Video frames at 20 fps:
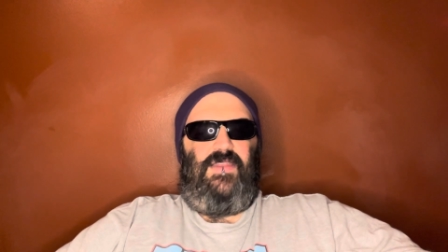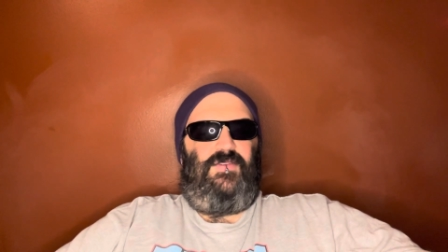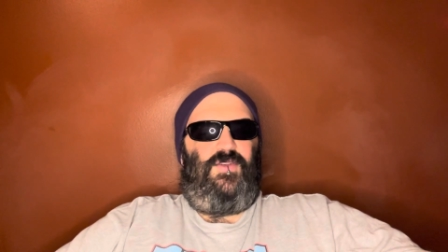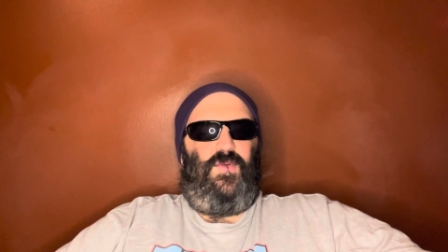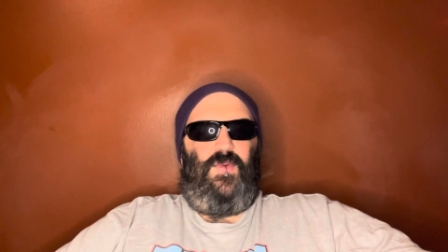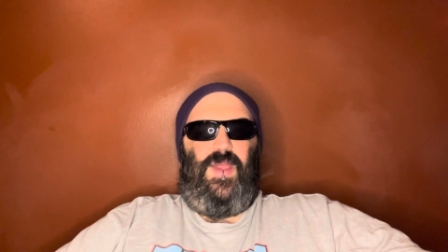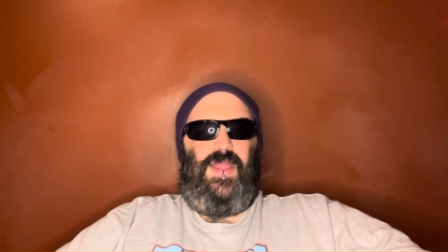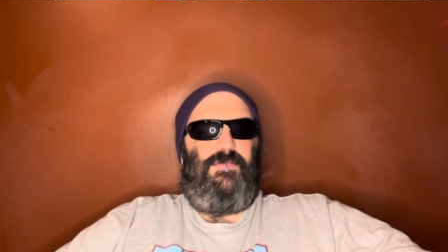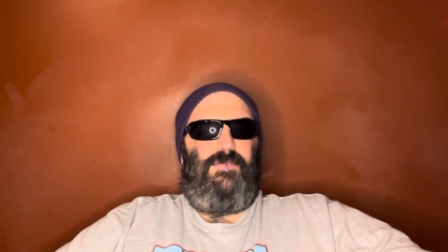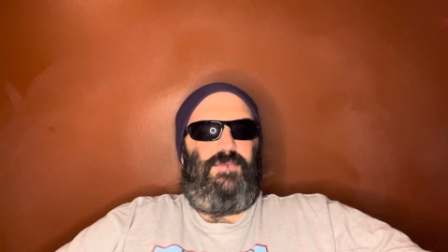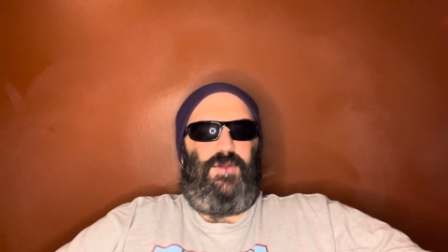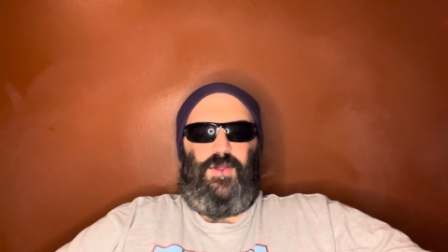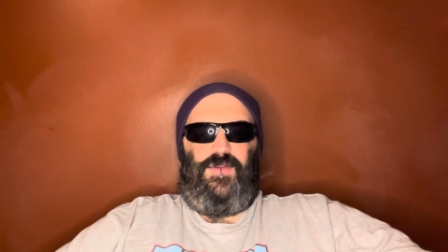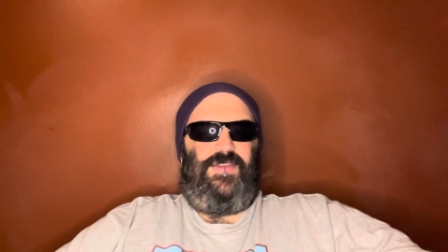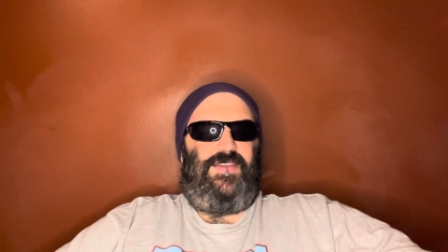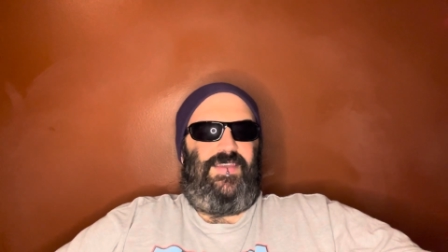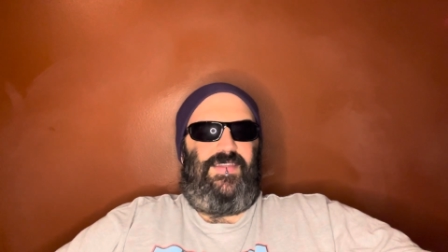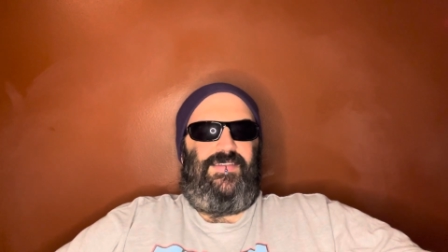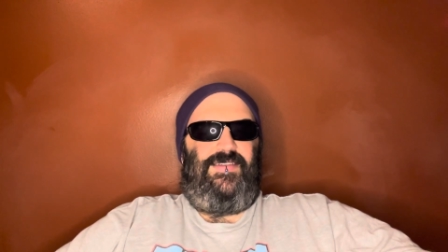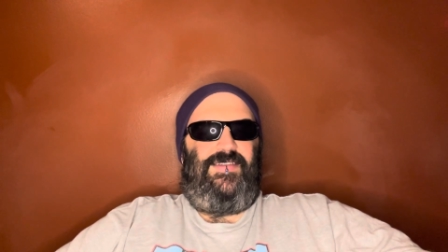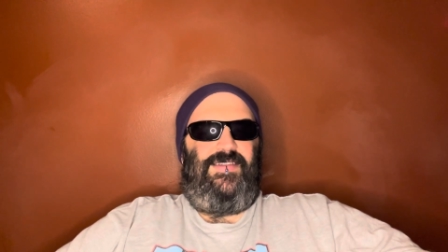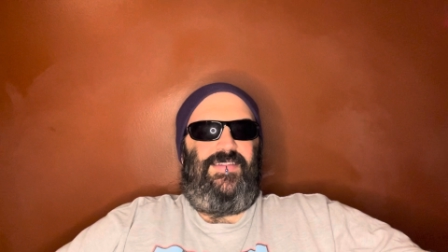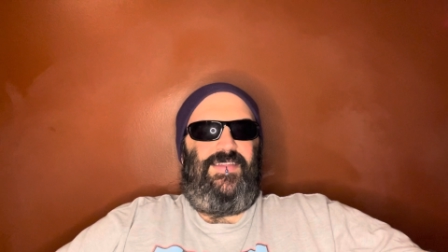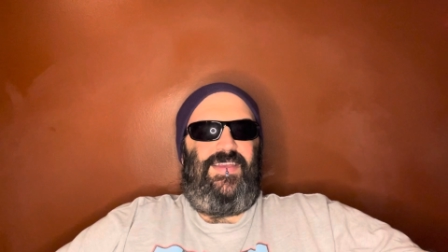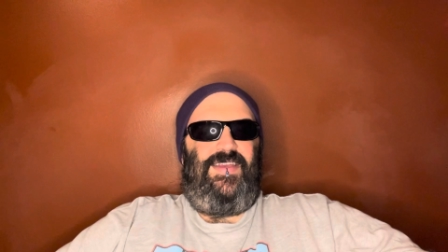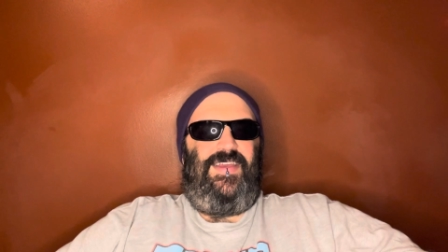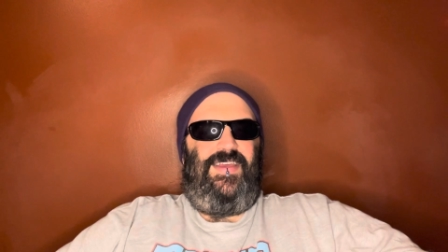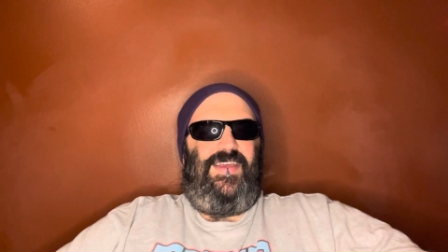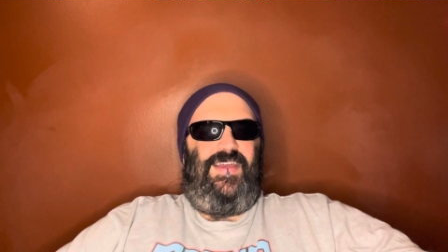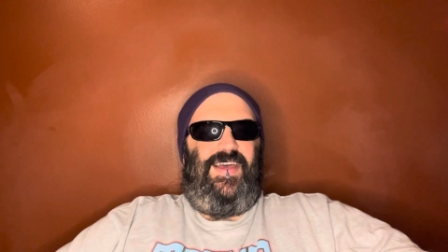a great person,
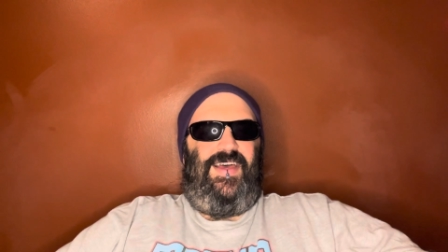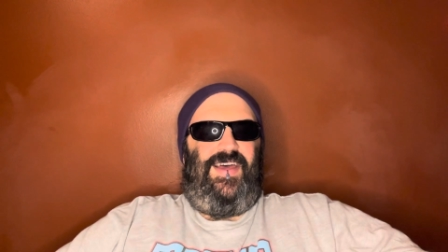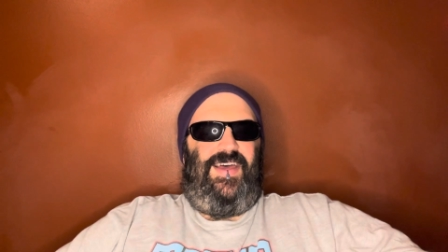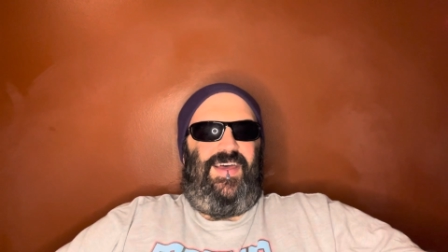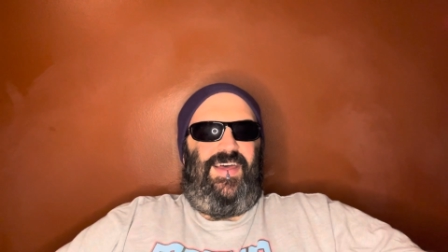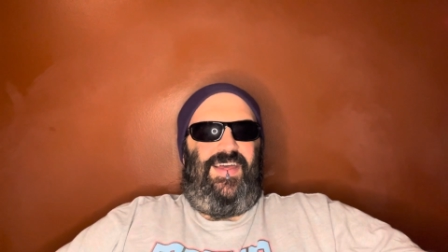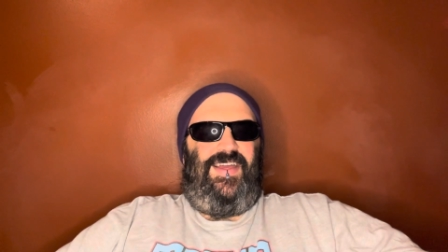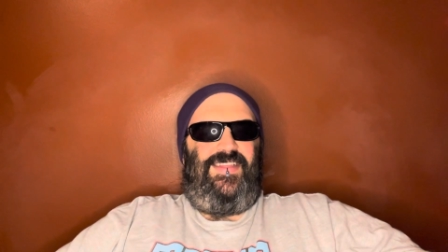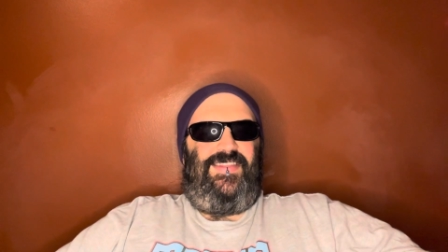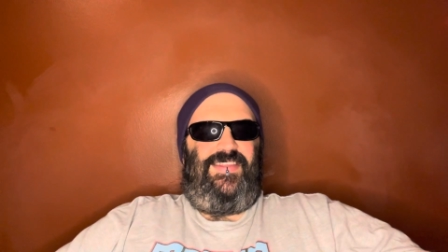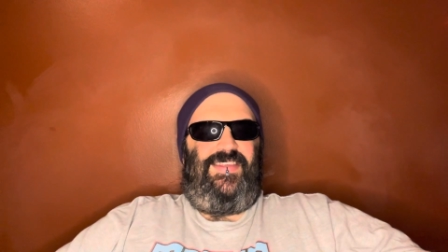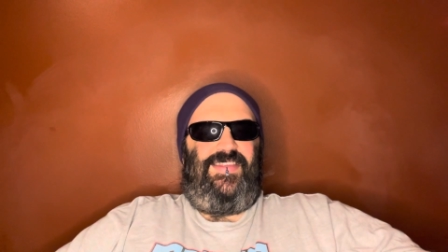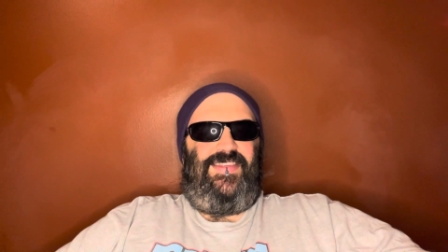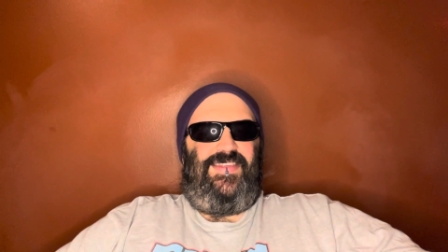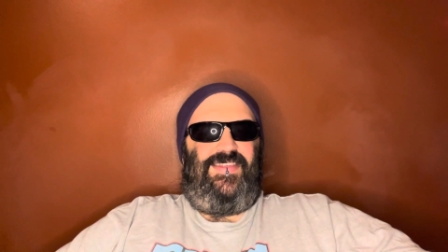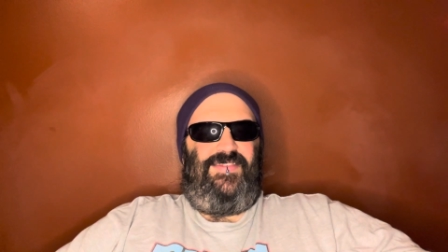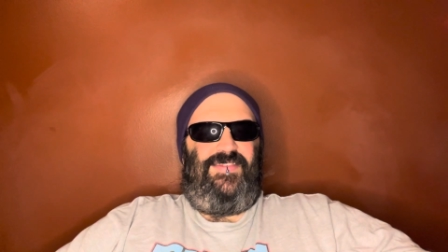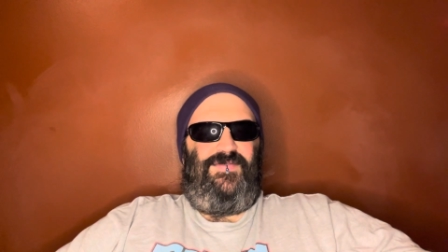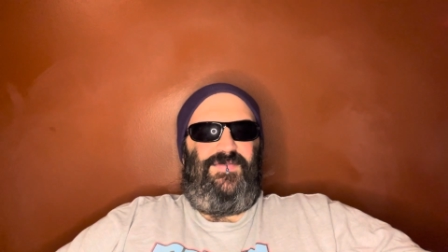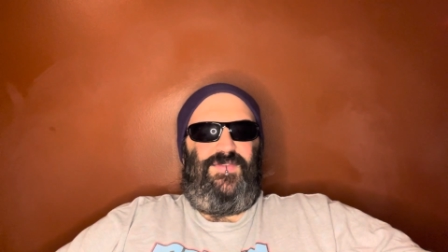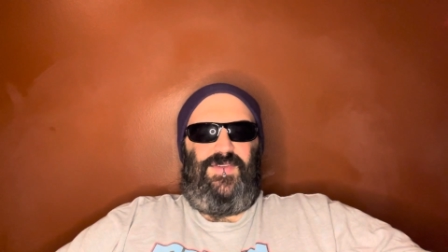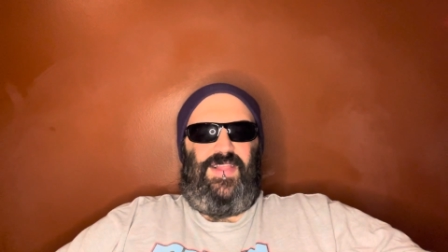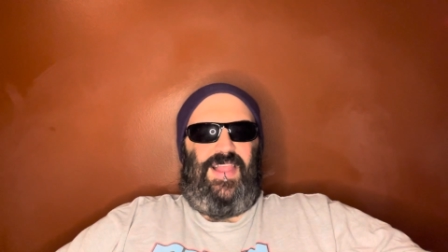uh, to, for